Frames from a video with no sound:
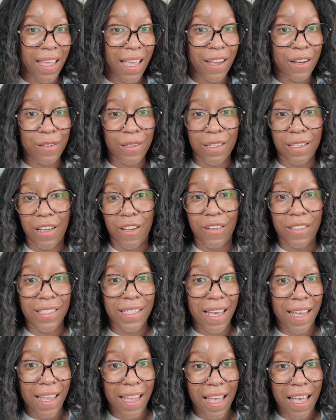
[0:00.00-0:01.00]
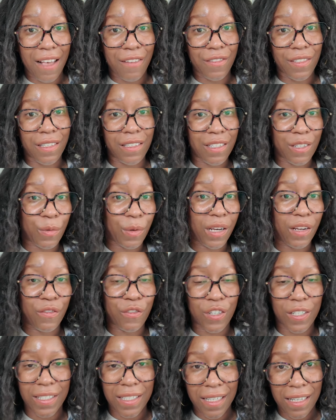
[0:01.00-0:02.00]
candles as long as I have, since
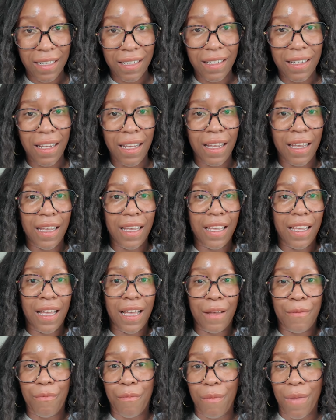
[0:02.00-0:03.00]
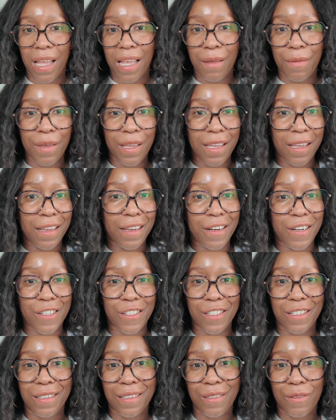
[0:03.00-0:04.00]
2014, maybe you're
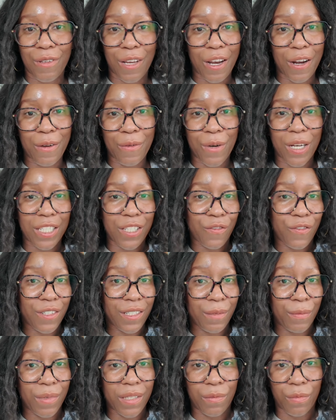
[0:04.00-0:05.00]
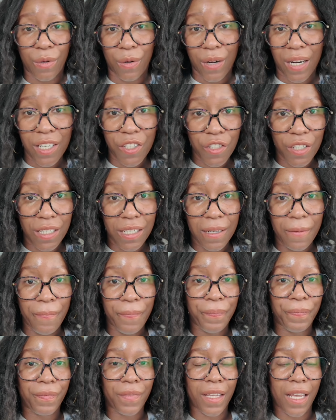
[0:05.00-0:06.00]
just, watching for some inspiration.
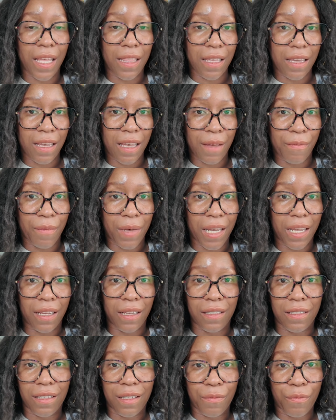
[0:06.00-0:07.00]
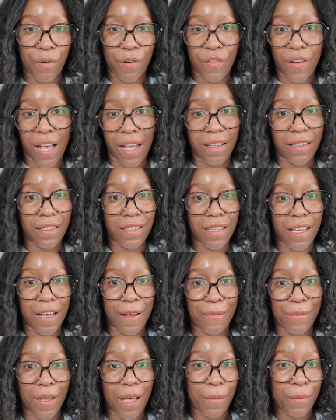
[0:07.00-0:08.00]
I think I might provide
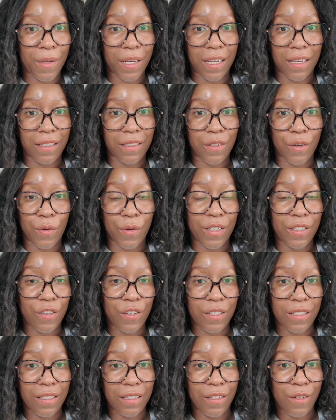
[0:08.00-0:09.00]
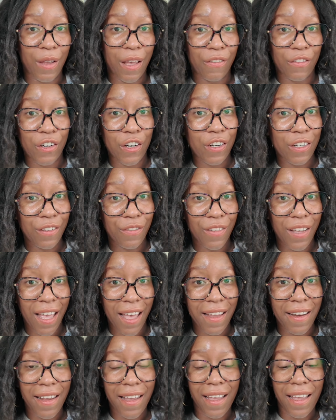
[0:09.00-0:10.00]
some companies or resources you haven't heard of
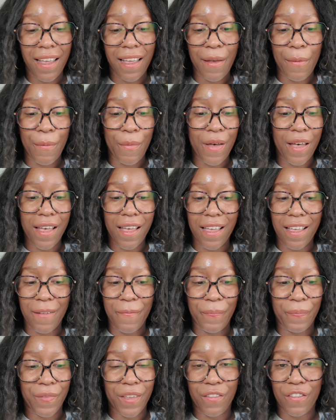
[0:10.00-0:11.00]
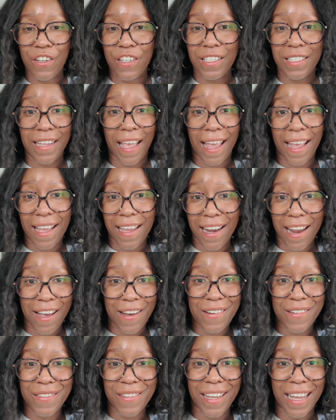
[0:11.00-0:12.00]
yet. But if you're just hanging
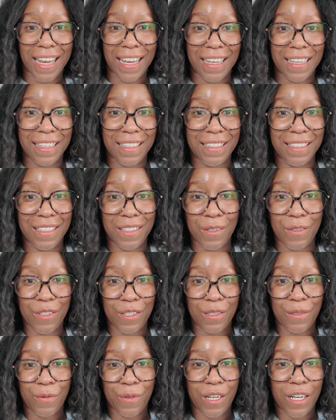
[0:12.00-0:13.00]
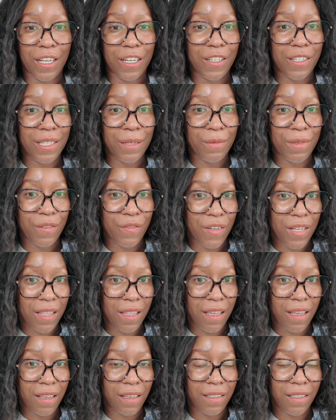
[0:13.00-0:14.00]
out and just want to learn some different
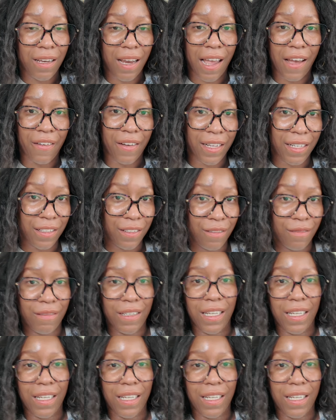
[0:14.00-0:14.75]
things and how I